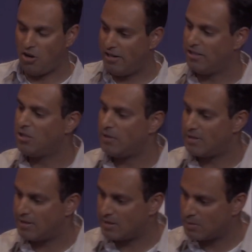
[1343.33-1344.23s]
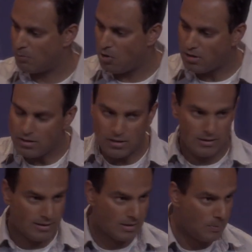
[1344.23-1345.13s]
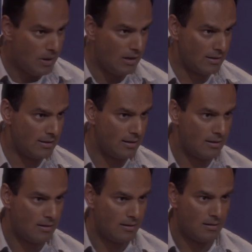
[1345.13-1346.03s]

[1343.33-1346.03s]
Or in other words, the smaller the space,